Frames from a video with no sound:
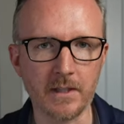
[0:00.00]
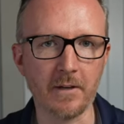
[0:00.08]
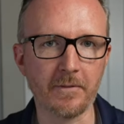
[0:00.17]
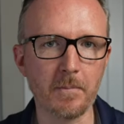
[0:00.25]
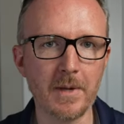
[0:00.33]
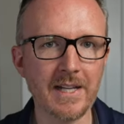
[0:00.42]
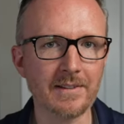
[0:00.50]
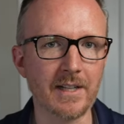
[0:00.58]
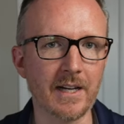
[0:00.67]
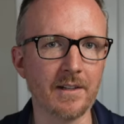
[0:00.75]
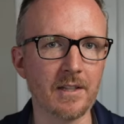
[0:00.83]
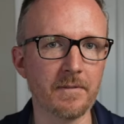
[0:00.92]
Now, for me, it's
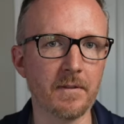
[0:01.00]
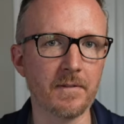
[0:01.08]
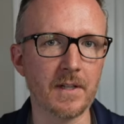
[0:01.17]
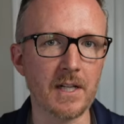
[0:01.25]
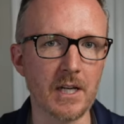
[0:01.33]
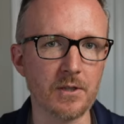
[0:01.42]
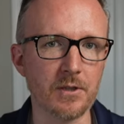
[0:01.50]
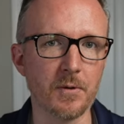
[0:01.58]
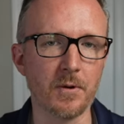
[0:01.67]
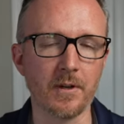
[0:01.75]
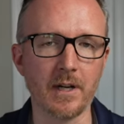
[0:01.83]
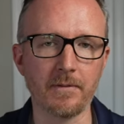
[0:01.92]
not enough of an issue
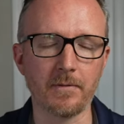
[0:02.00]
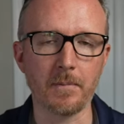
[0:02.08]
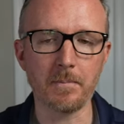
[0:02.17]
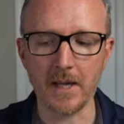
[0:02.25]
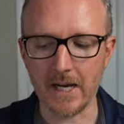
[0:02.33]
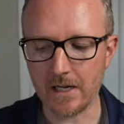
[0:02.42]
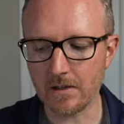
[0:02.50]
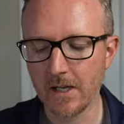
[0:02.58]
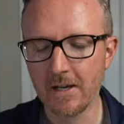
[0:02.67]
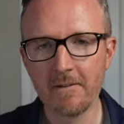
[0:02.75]
or enough of a pain